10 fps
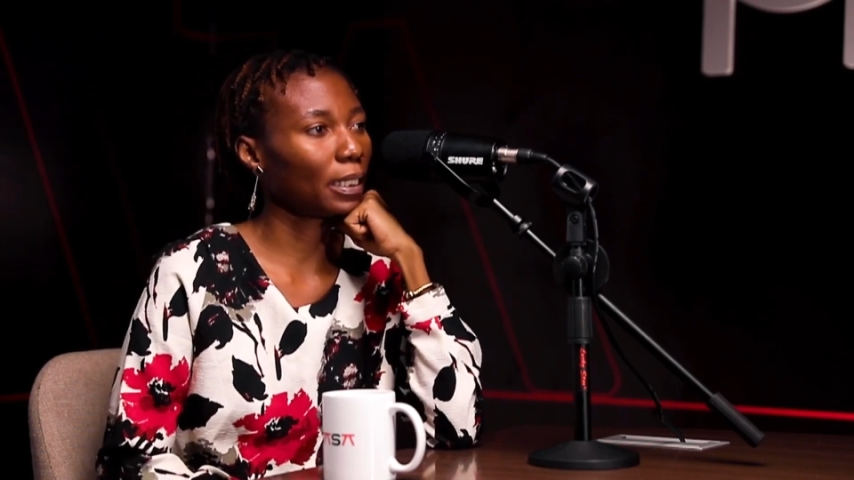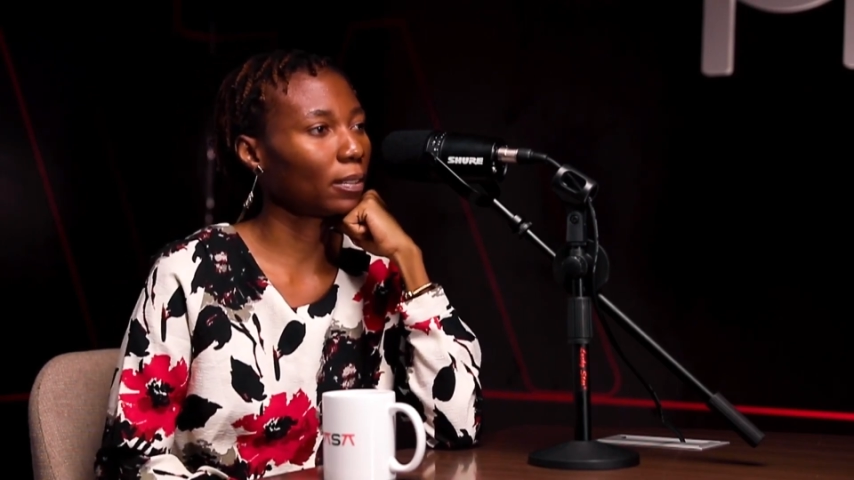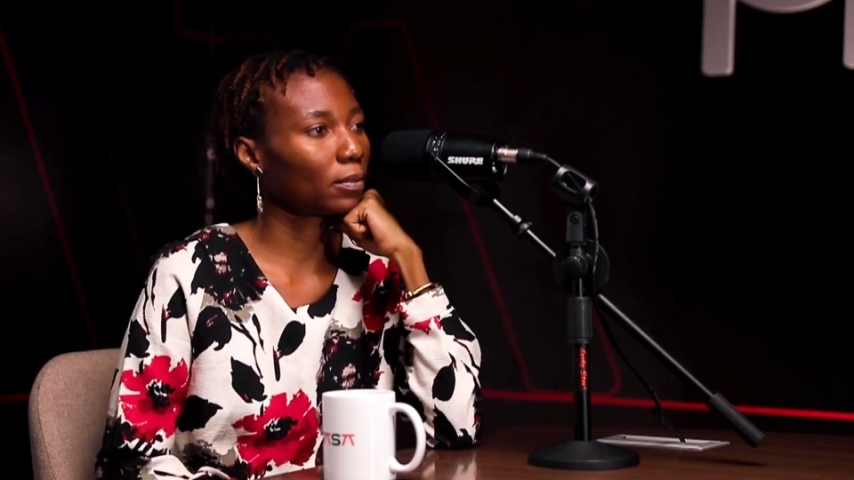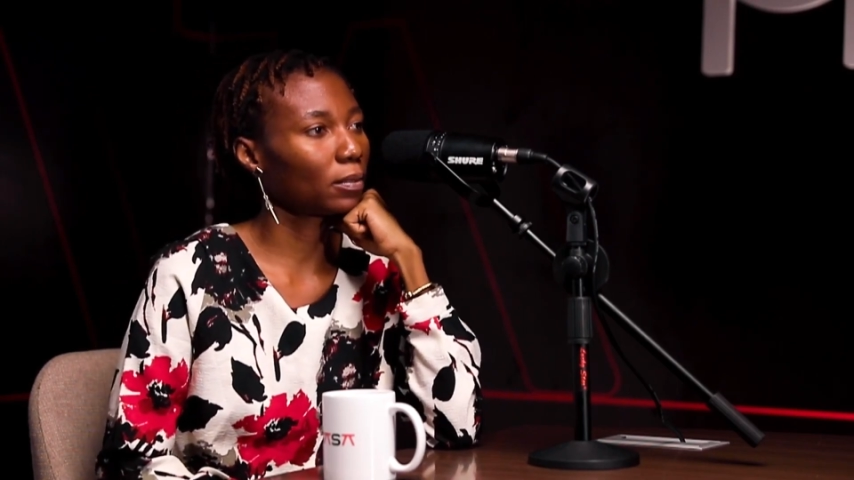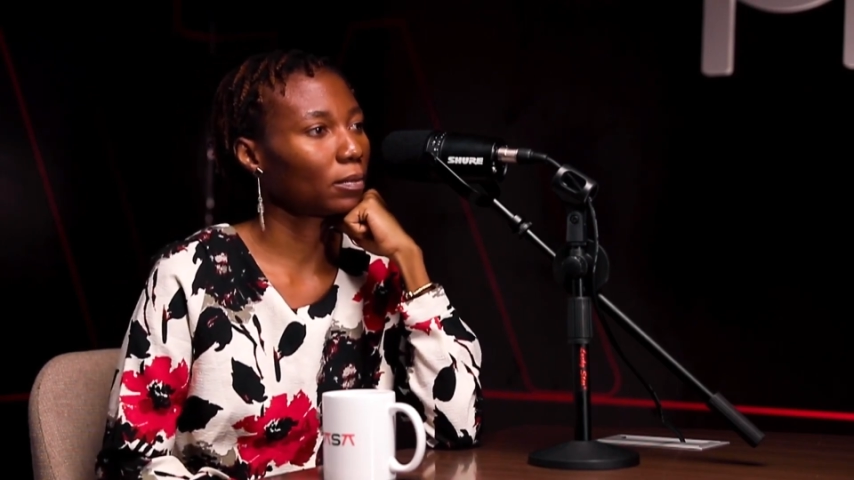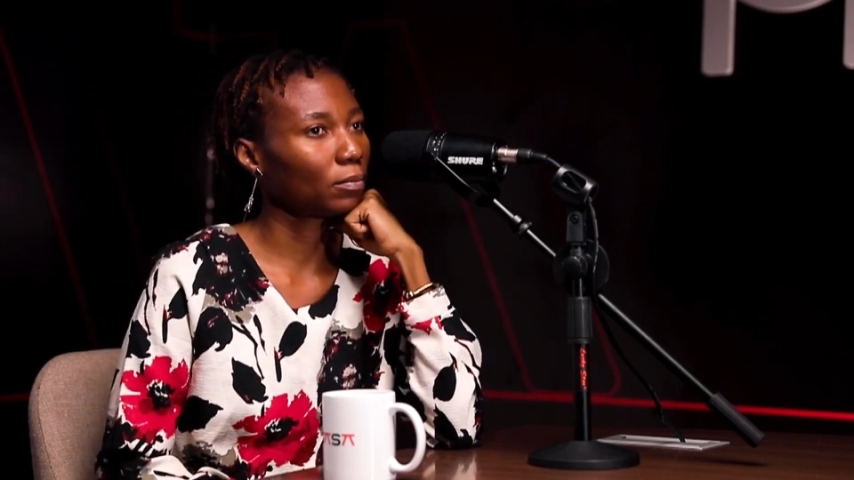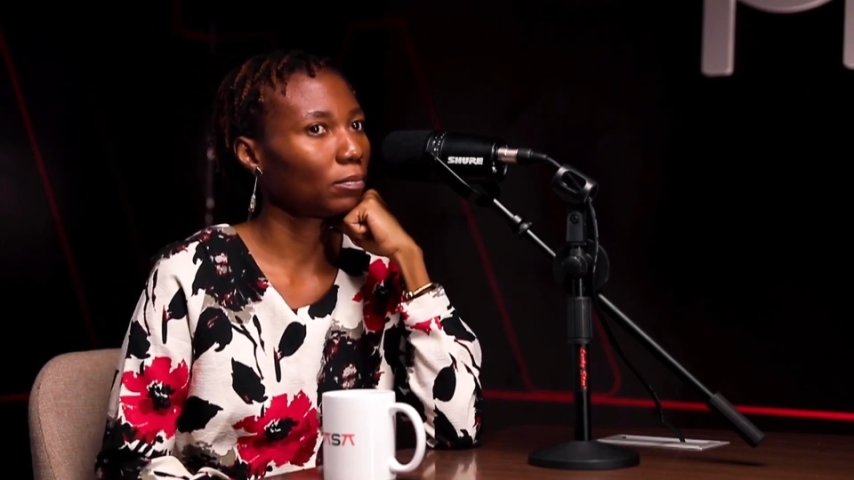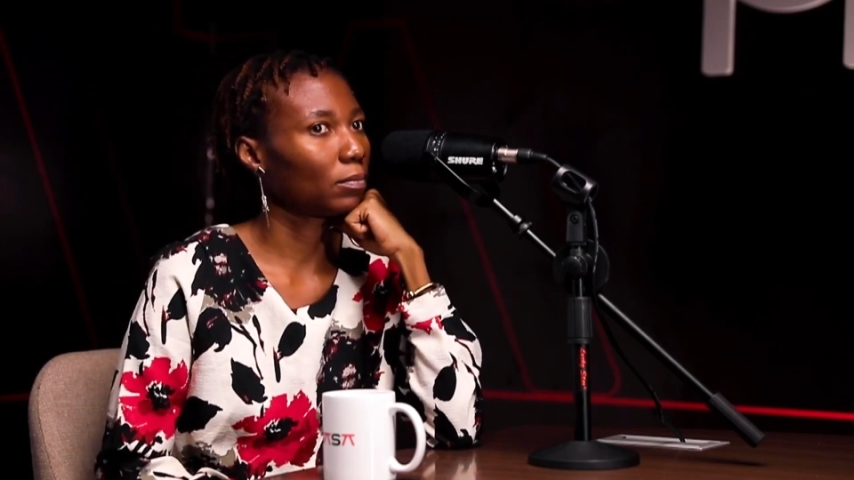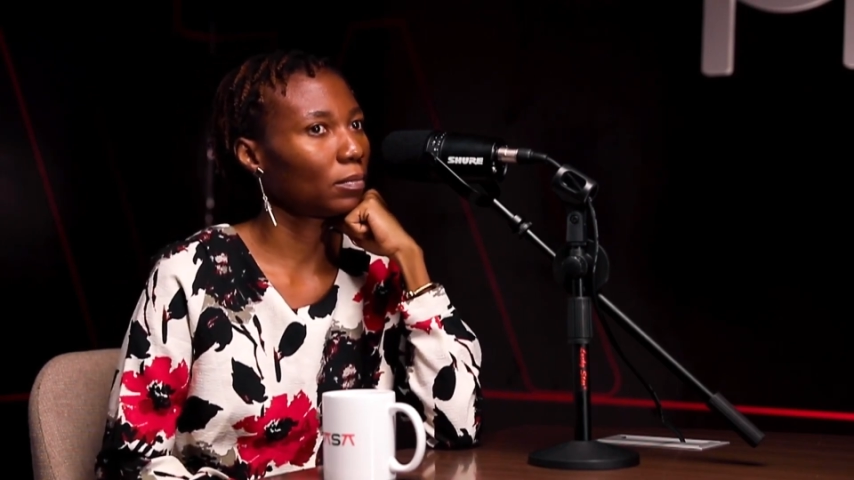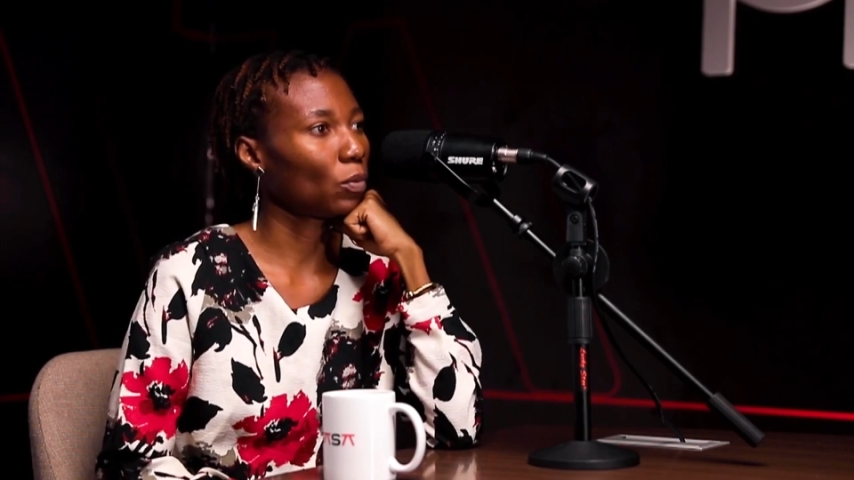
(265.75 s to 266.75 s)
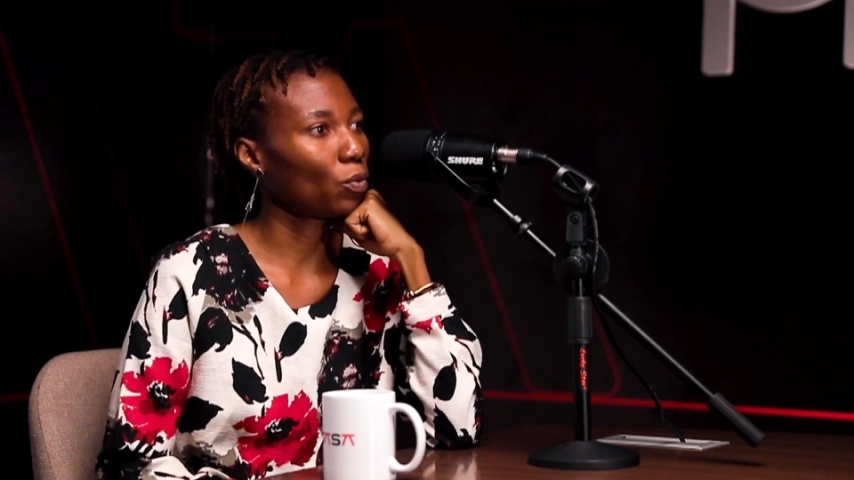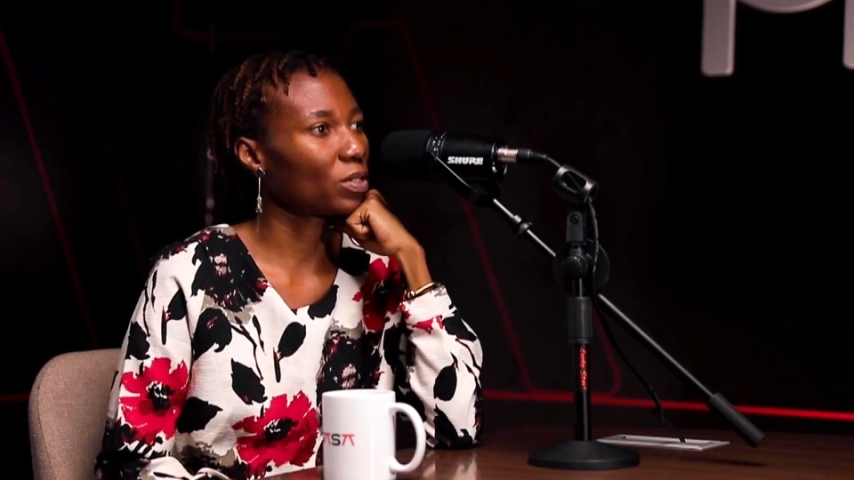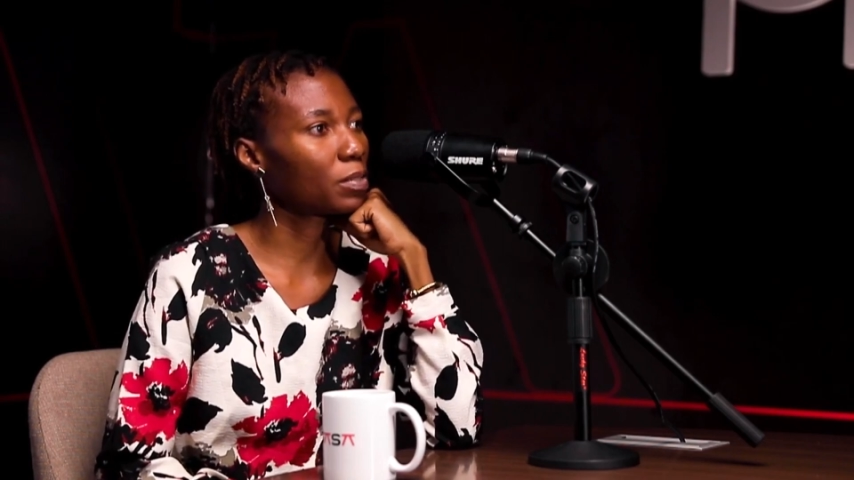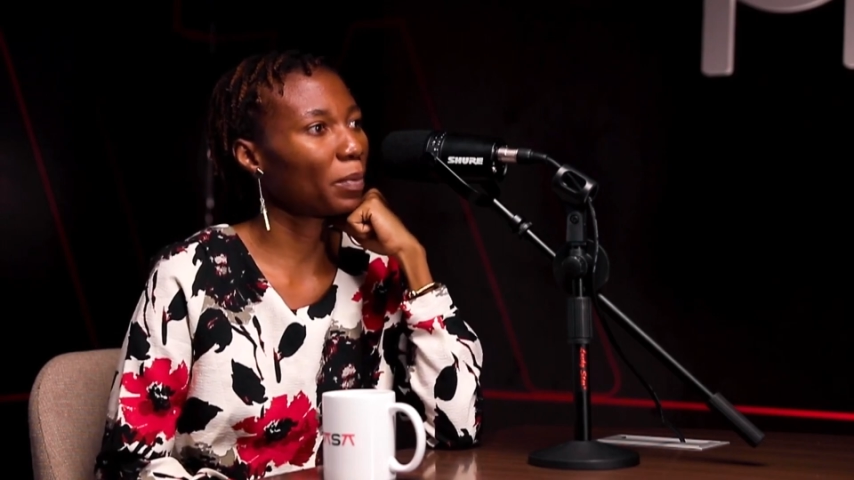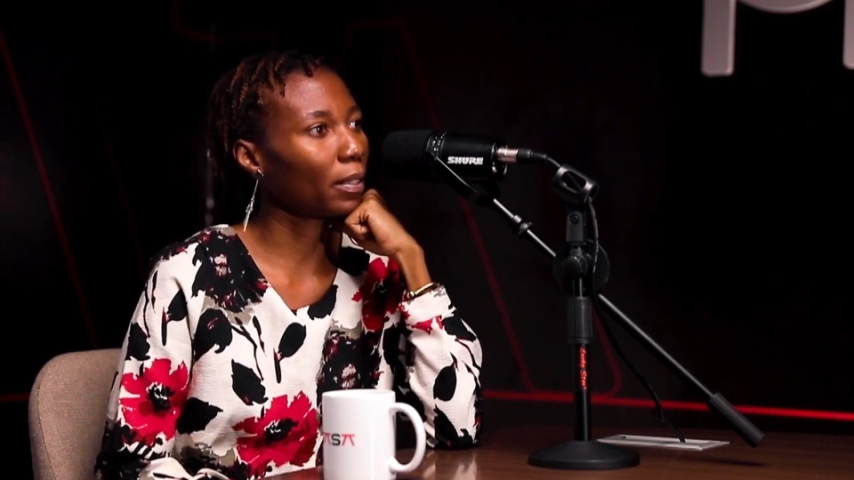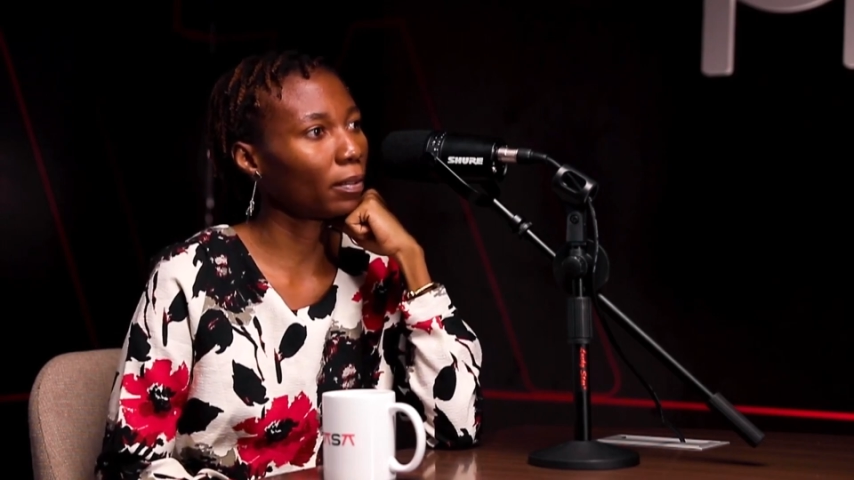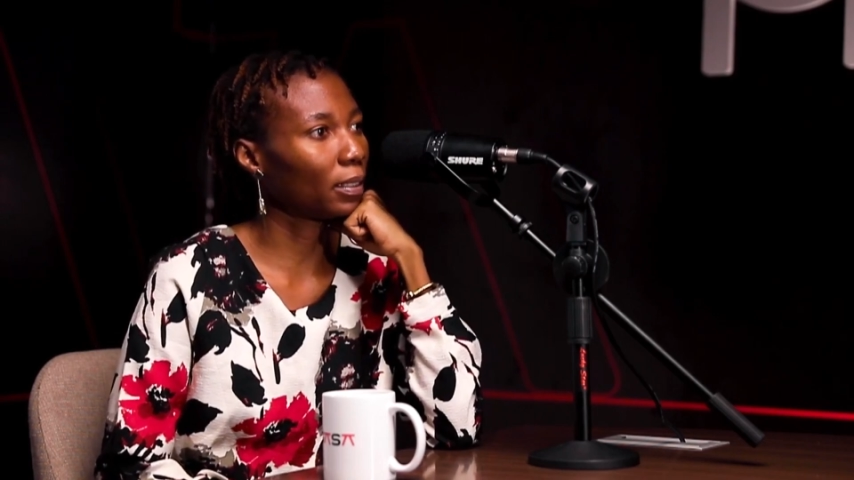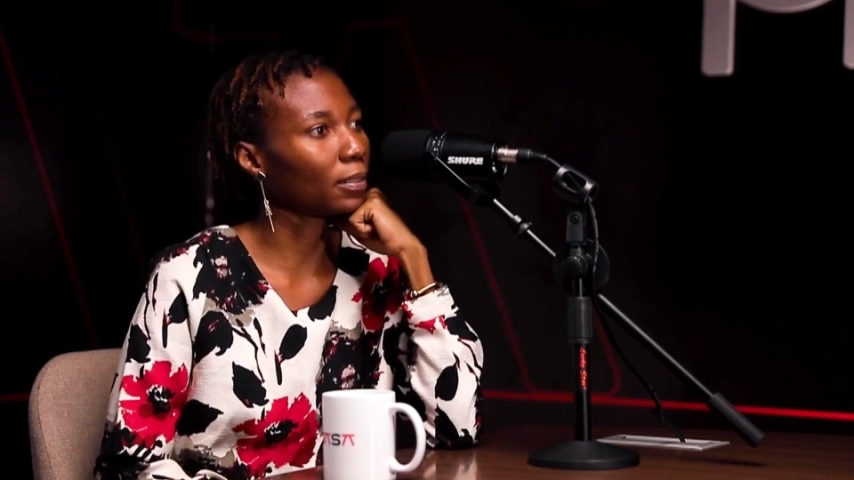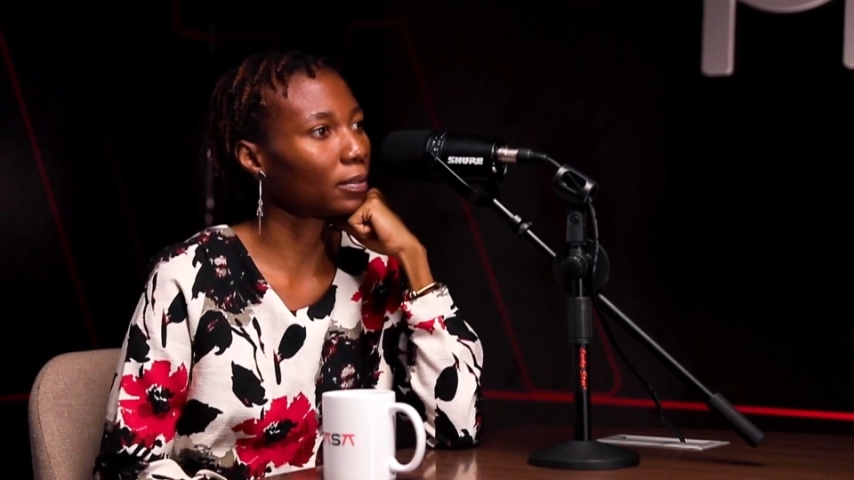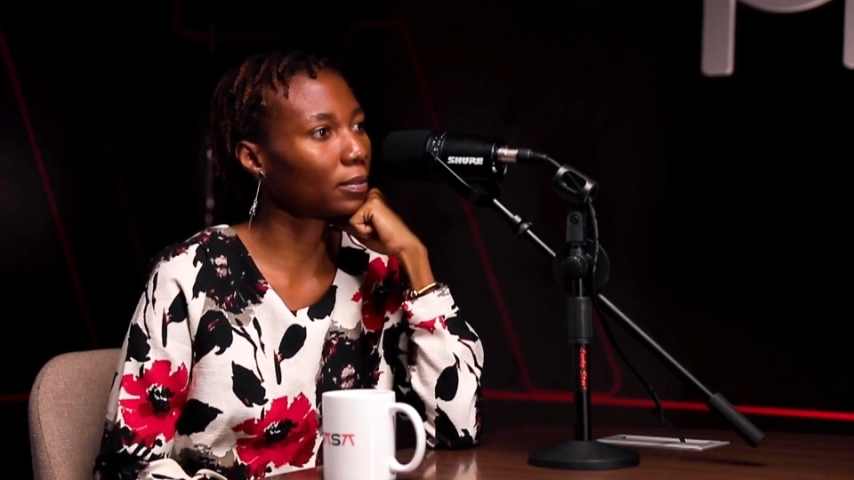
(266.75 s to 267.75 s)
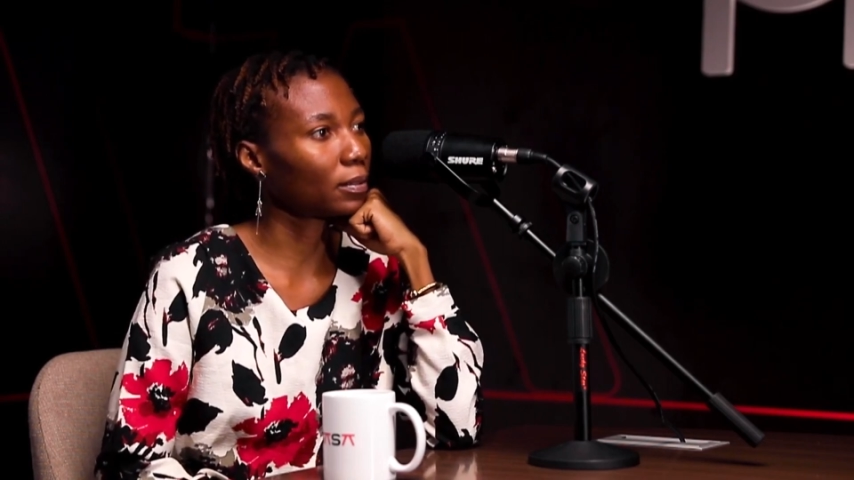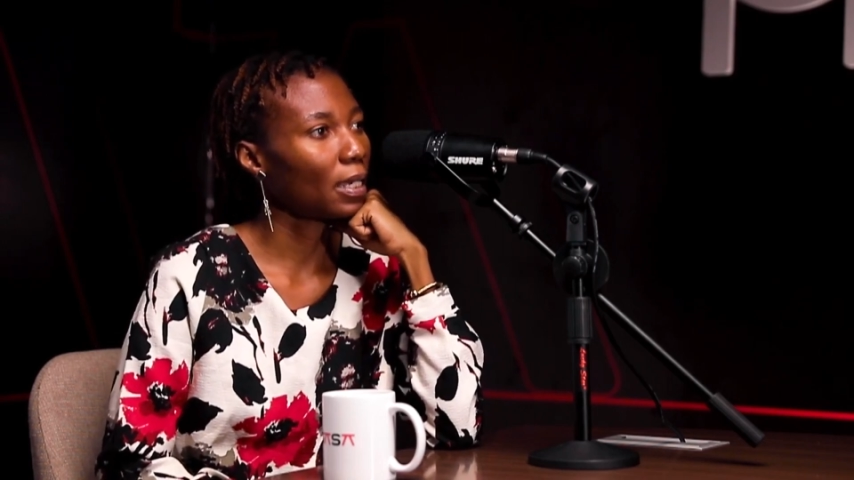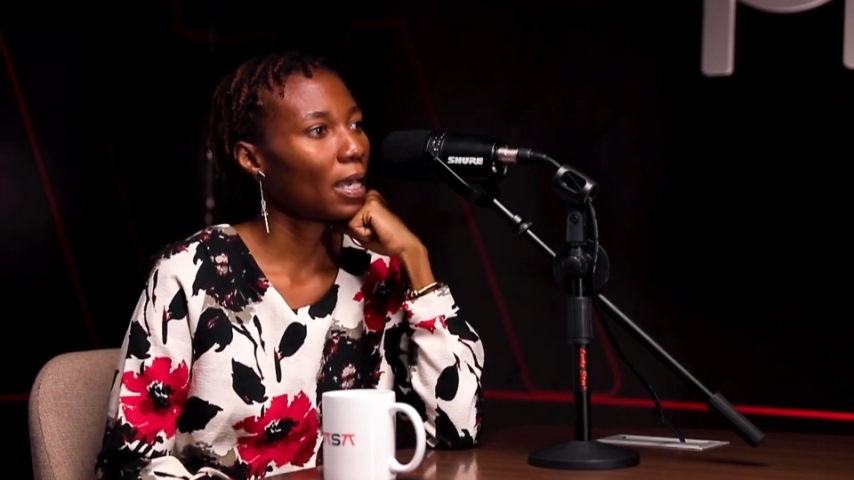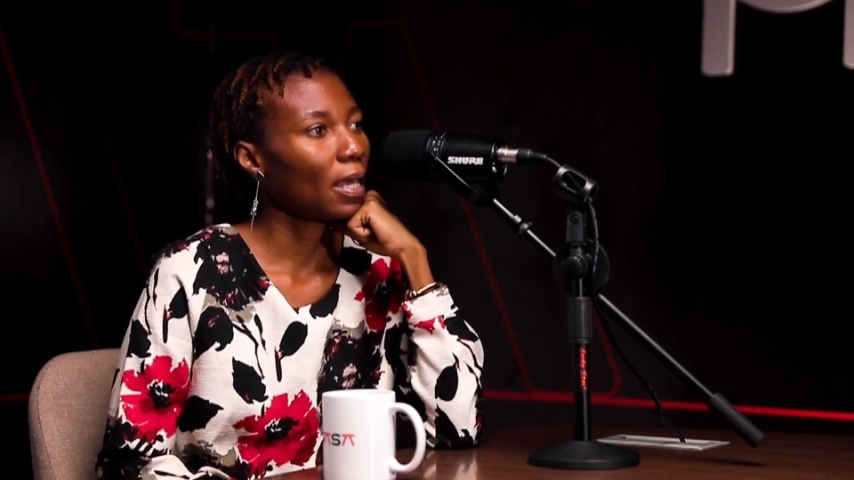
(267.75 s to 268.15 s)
like, spell this?